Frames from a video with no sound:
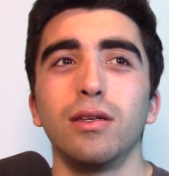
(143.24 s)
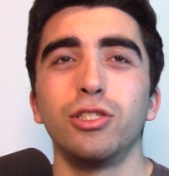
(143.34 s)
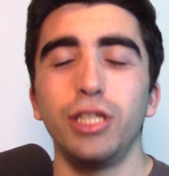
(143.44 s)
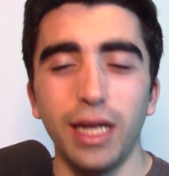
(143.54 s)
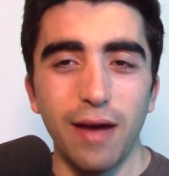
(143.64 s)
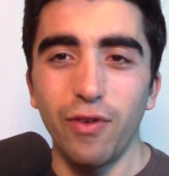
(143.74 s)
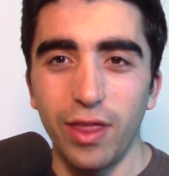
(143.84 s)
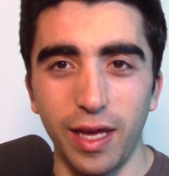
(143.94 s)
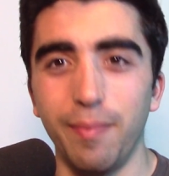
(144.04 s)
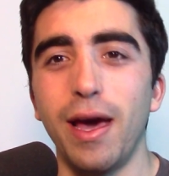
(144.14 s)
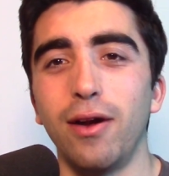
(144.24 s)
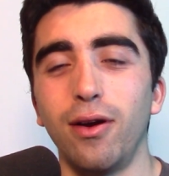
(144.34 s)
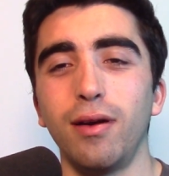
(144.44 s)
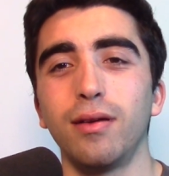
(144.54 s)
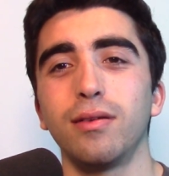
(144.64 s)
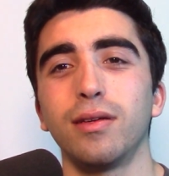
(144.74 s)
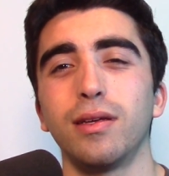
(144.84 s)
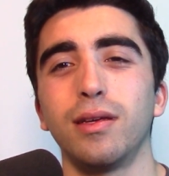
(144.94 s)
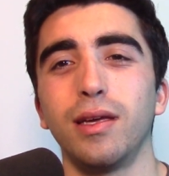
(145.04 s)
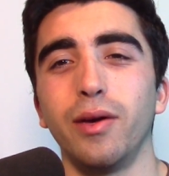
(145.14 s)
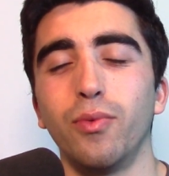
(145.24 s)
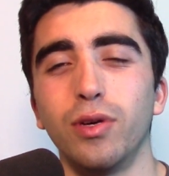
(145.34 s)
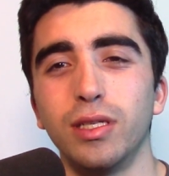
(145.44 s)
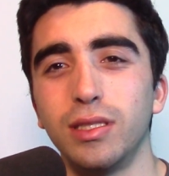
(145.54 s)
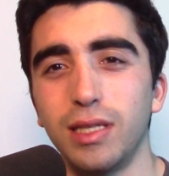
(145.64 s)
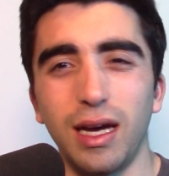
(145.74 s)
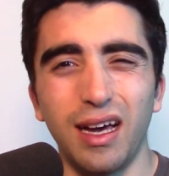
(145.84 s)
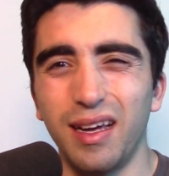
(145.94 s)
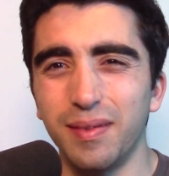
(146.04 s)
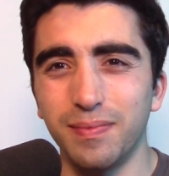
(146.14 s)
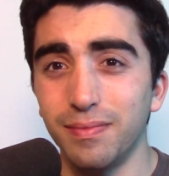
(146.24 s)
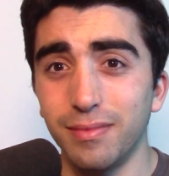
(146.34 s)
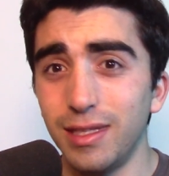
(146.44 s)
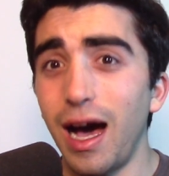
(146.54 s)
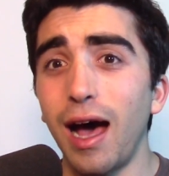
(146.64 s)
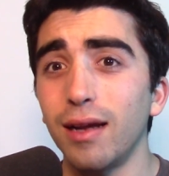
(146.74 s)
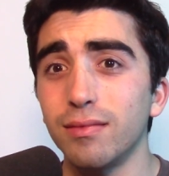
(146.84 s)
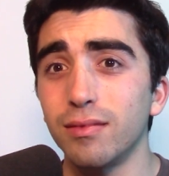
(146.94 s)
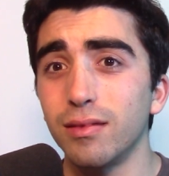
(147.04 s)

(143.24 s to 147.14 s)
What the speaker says: She did everything better. It was not